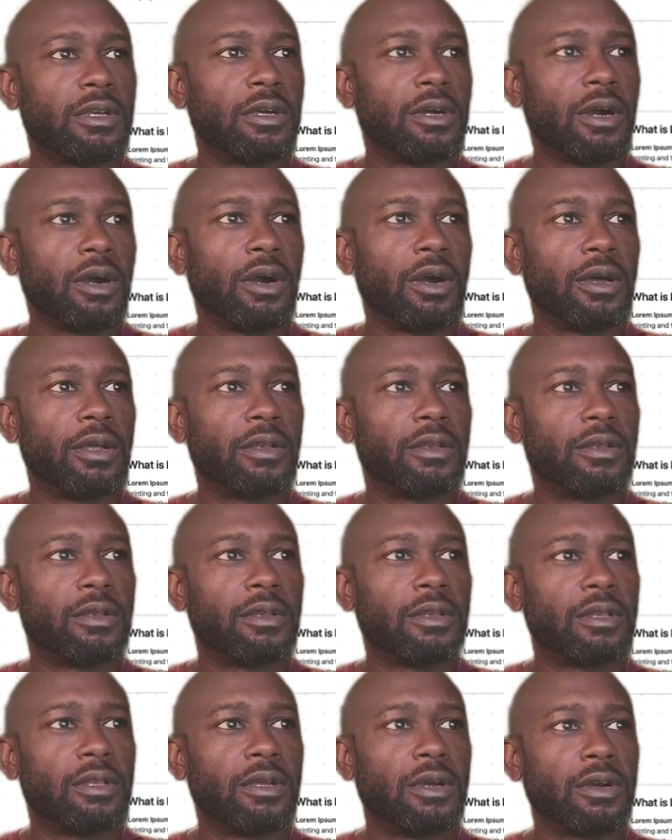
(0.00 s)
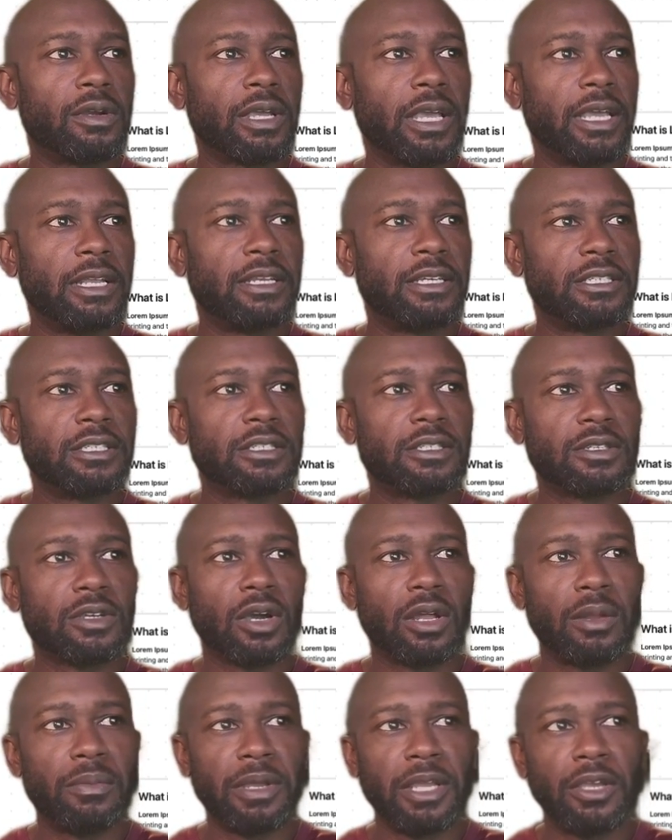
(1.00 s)
on, okay, this is
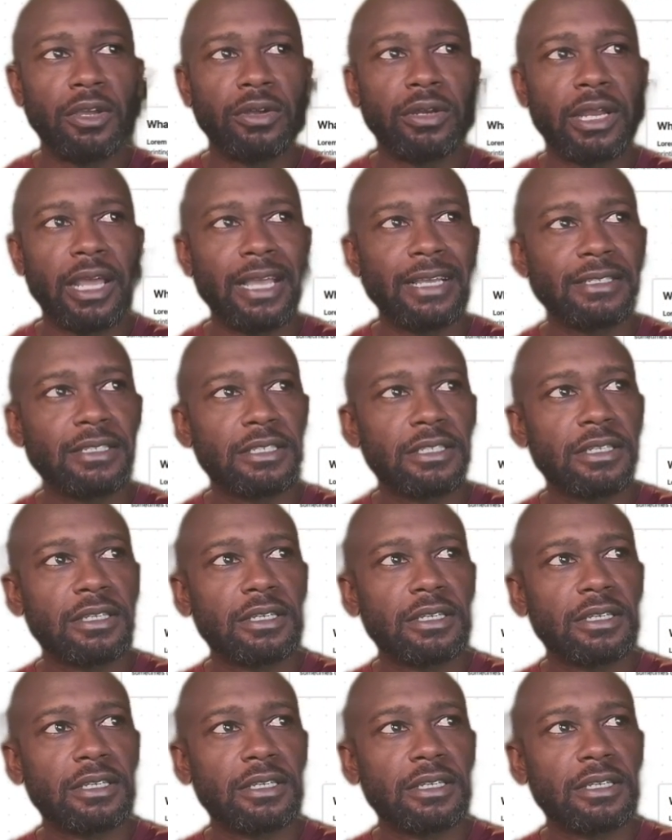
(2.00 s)
going to be your next